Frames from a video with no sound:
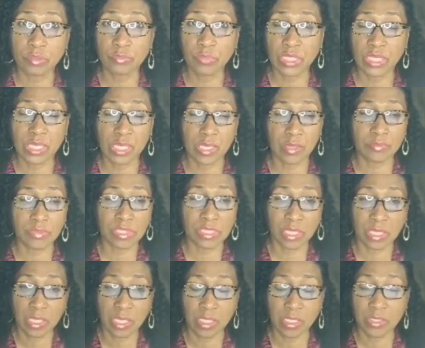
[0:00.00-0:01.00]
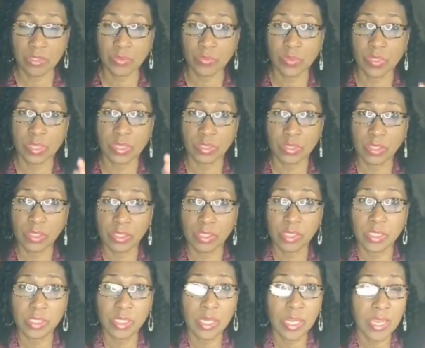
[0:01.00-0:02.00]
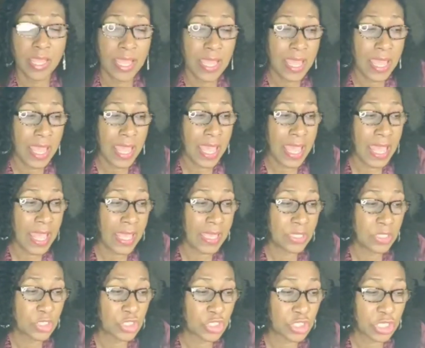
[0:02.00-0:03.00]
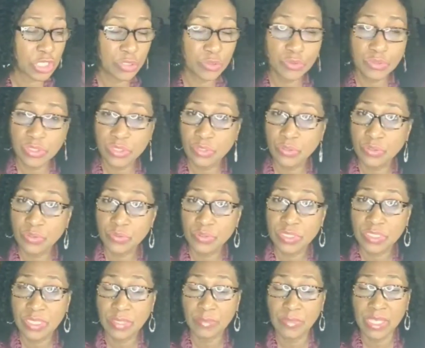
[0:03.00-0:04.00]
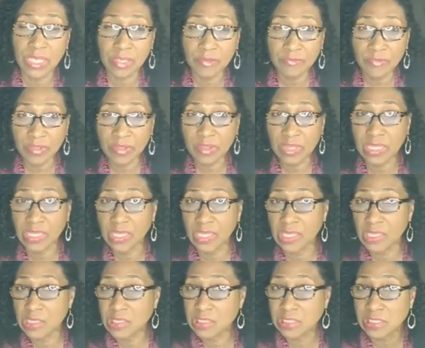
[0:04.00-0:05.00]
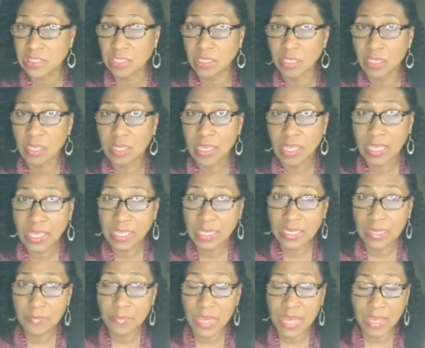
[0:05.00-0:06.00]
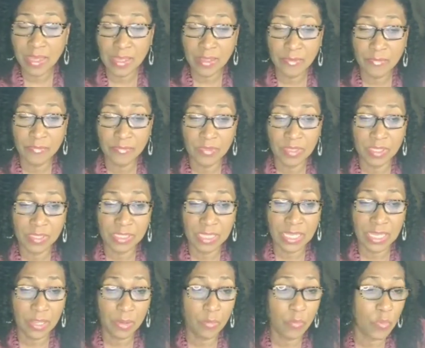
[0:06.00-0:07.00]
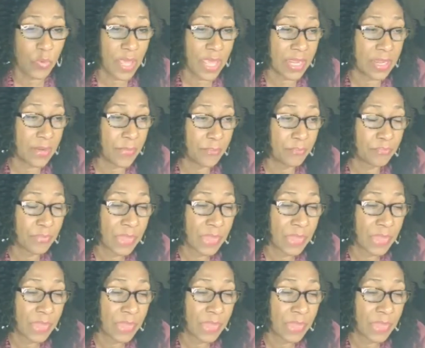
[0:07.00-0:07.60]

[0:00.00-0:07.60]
became tied with her, and she used to do some evil things in the back of the thing when,